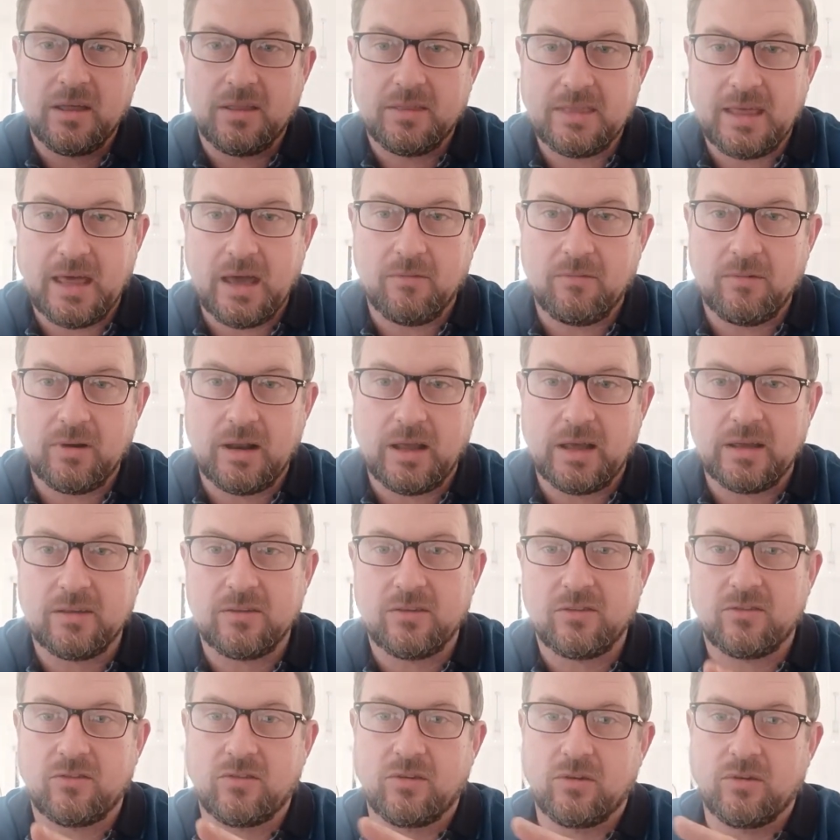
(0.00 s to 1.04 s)
That
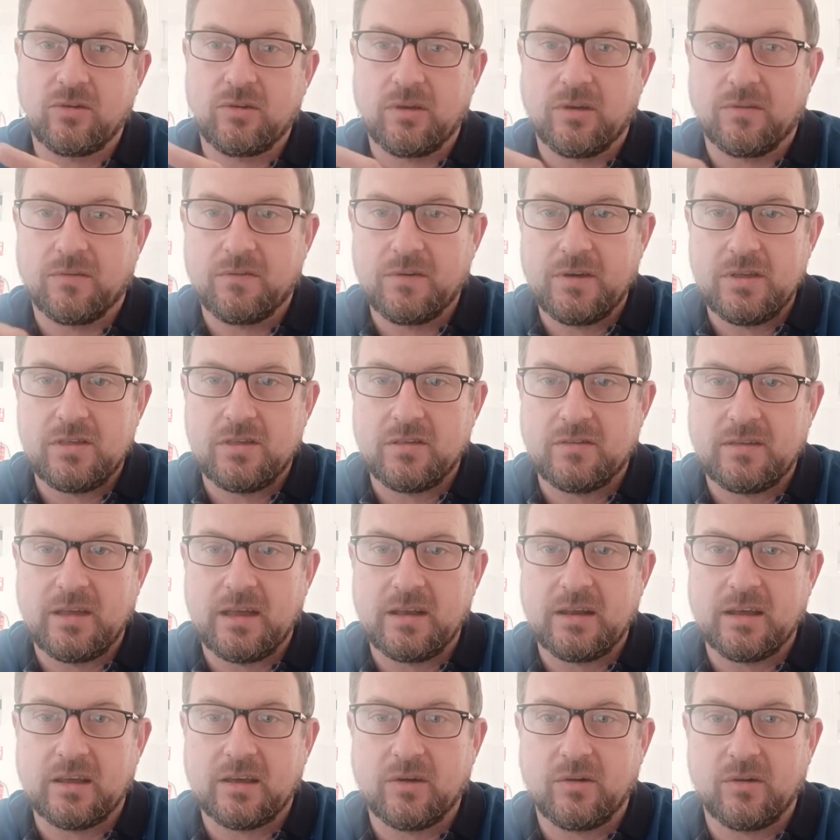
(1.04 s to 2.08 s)
relates to your ficha
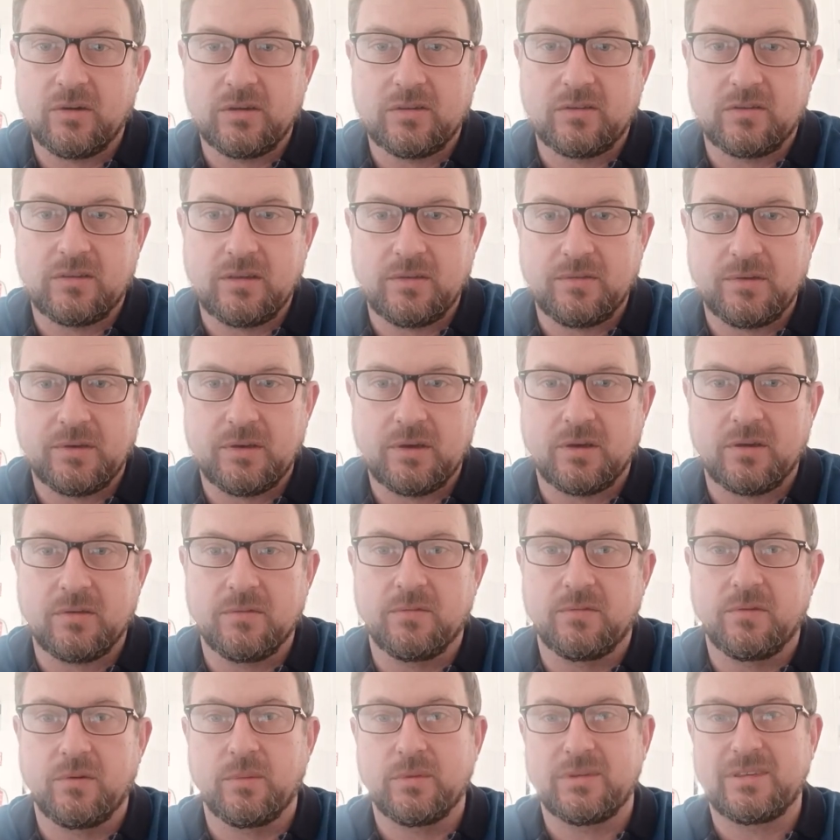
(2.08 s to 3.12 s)
técnica or your certificate of
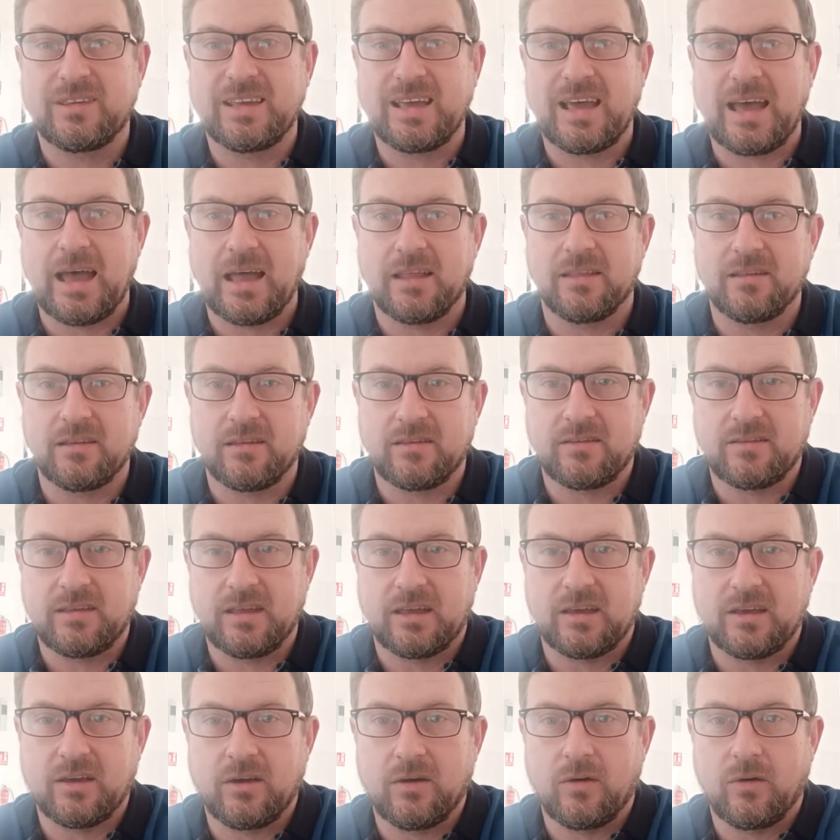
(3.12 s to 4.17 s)
conformity and the
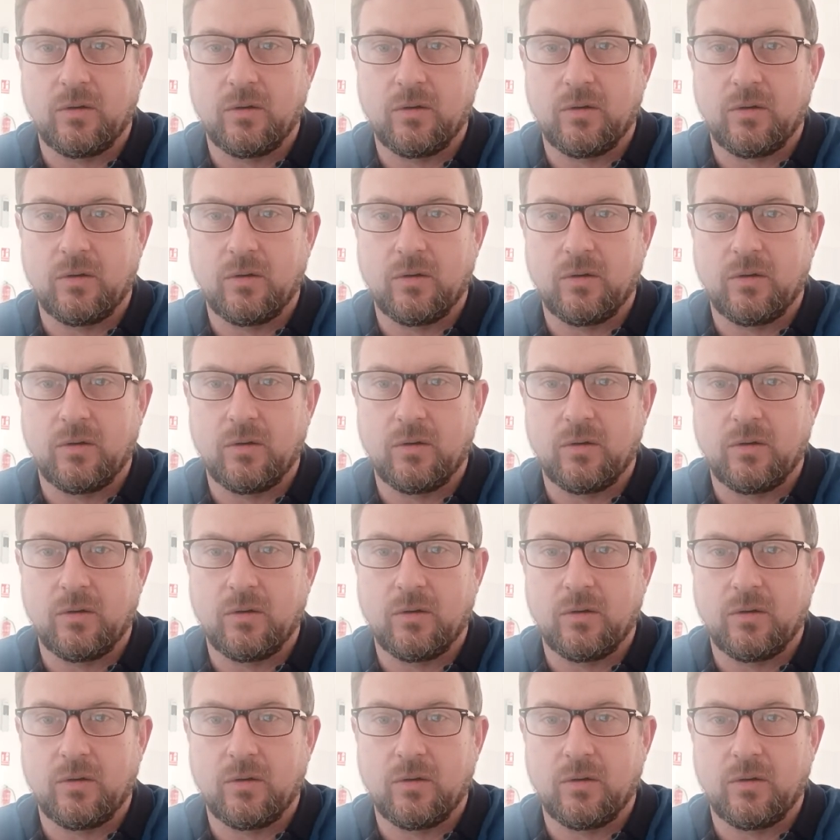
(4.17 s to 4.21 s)
sticker